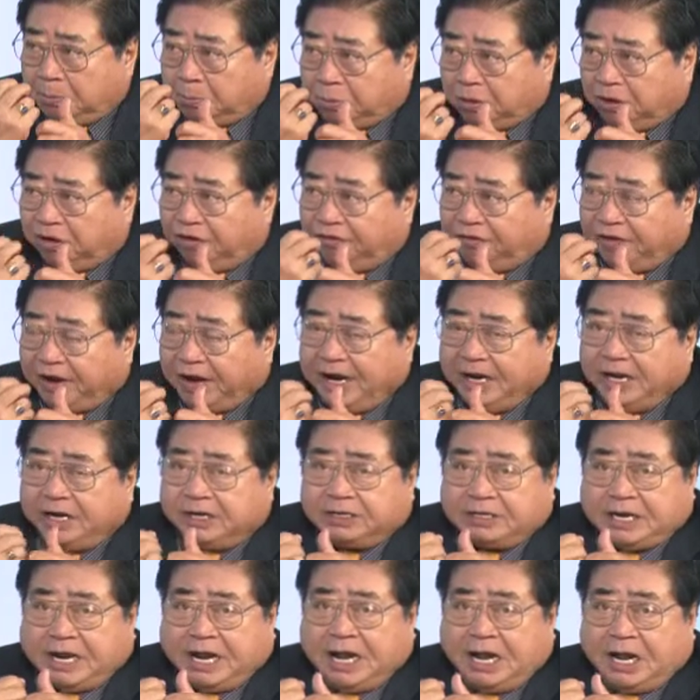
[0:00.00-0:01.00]
prevailing
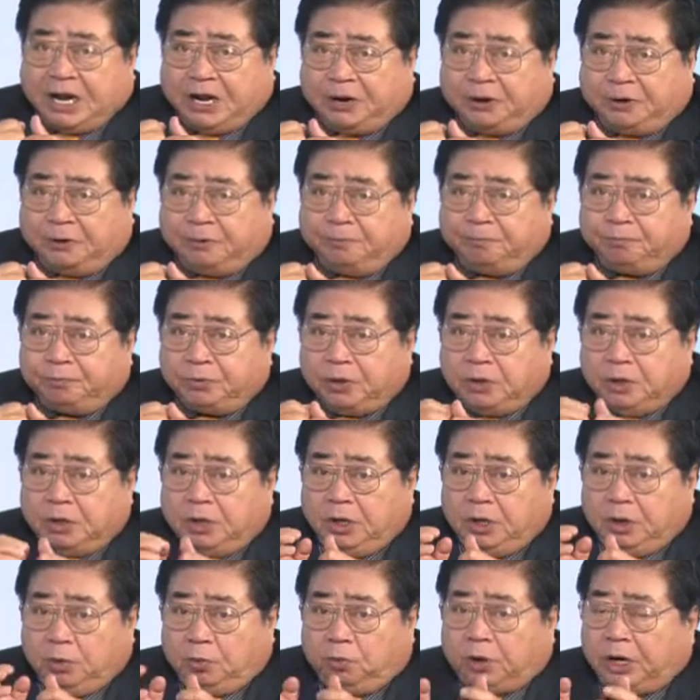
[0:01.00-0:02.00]
now,
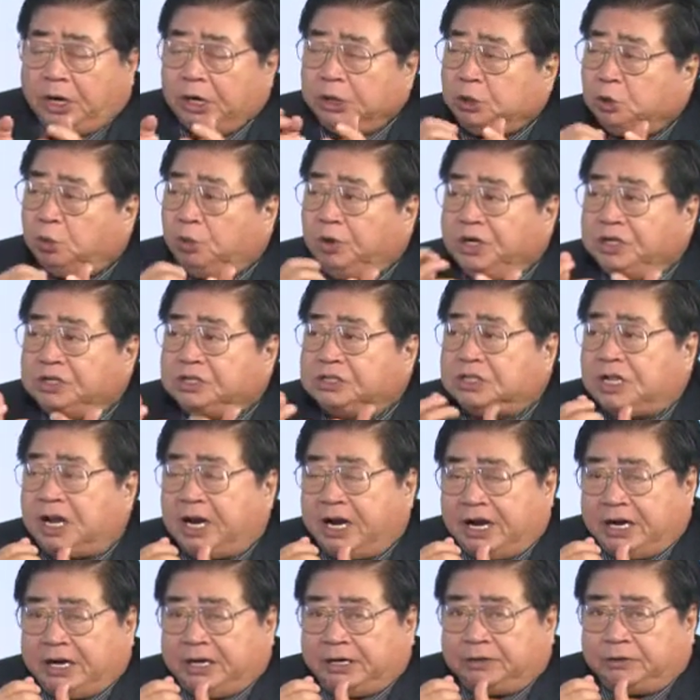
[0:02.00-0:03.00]
where do we
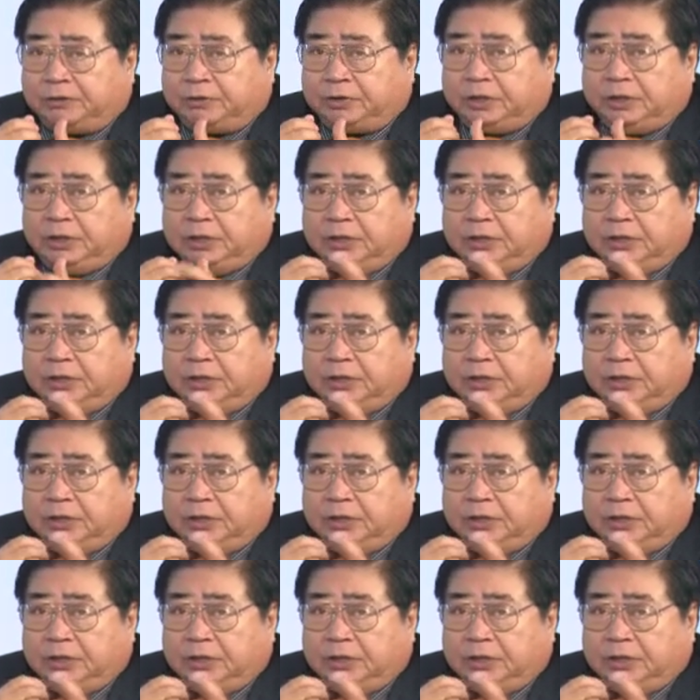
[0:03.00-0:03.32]
stand?